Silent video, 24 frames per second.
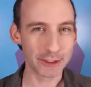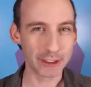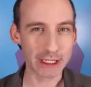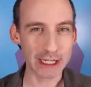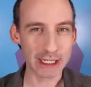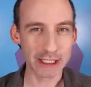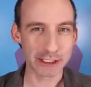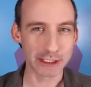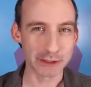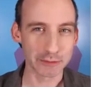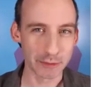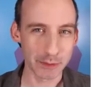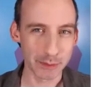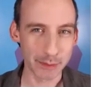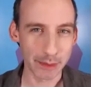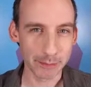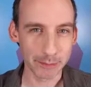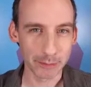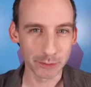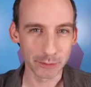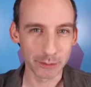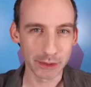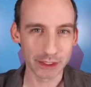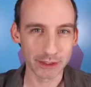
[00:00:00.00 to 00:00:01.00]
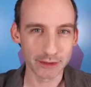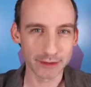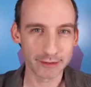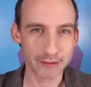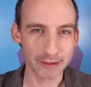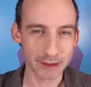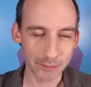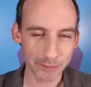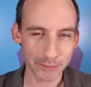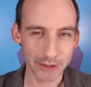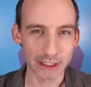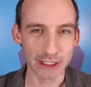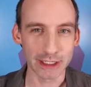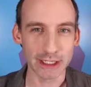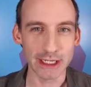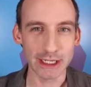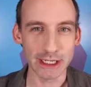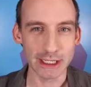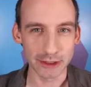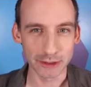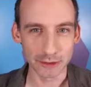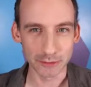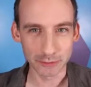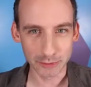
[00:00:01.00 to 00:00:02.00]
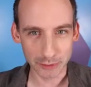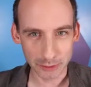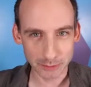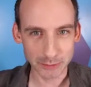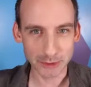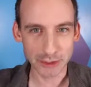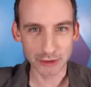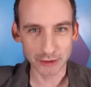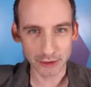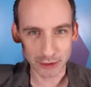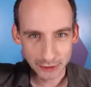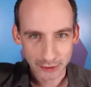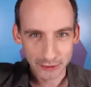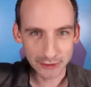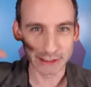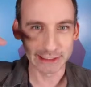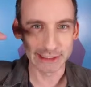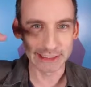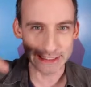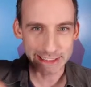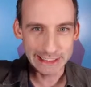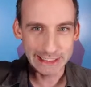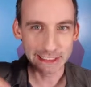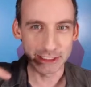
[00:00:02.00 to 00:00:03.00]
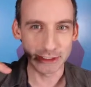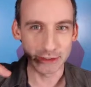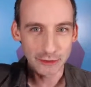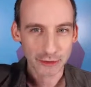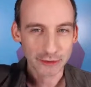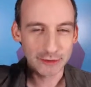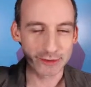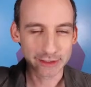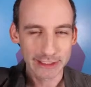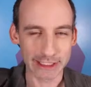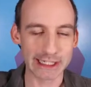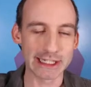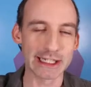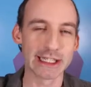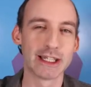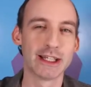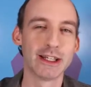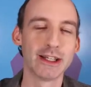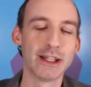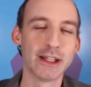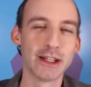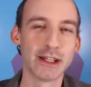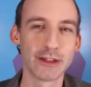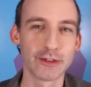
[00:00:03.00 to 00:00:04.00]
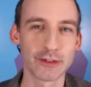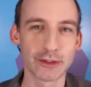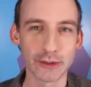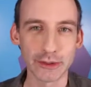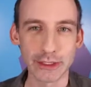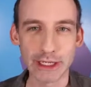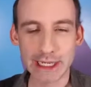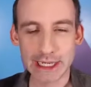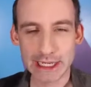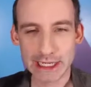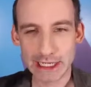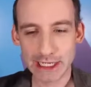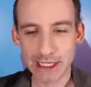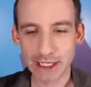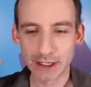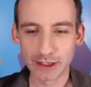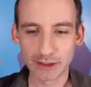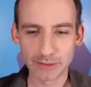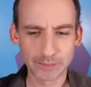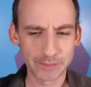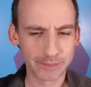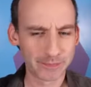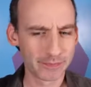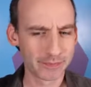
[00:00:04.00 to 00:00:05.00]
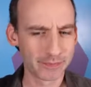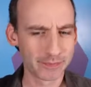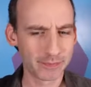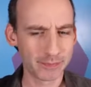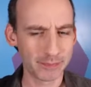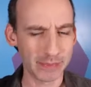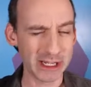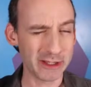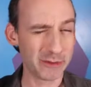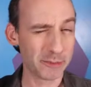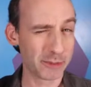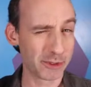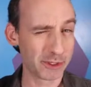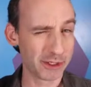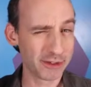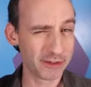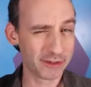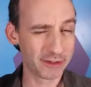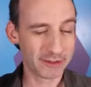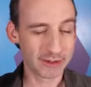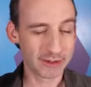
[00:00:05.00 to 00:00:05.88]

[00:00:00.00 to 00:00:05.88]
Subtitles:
you can actually remember what something in the room you're currently in looks like. So baseboards,